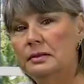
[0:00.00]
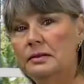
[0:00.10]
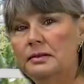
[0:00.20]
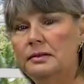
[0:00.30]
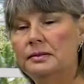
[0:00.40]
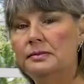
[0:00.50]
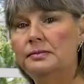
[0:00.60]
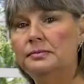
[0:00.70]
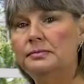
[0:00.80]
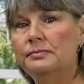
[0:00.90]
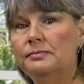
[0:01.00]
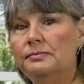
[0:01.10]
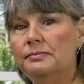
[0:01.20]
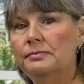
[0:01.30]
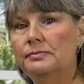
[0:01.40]

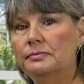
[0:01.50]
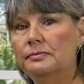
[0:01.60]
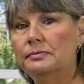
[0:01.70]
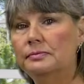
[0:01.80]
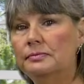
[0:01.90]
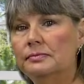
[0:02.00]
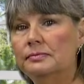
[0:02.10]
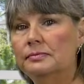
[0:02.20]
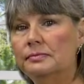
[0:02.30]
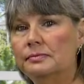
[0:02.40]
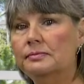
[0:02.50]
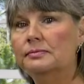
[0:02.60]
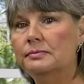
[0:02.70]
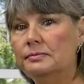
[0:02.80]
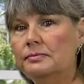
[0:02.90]

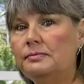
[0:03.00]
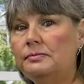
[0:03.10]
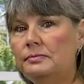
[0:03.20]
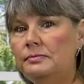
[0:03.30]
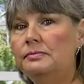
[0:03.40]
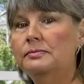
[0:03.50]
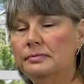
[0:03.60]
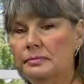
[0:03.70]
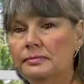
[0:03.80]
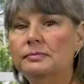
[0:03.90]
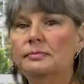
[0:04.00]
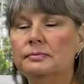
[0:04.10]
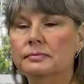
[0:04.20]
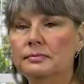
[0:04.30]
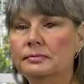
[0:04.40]

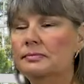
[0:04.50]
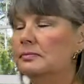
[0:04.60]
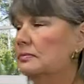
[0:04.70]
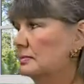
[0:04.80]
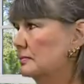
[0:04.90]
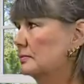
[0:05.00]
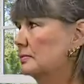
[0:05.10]
(not speaking)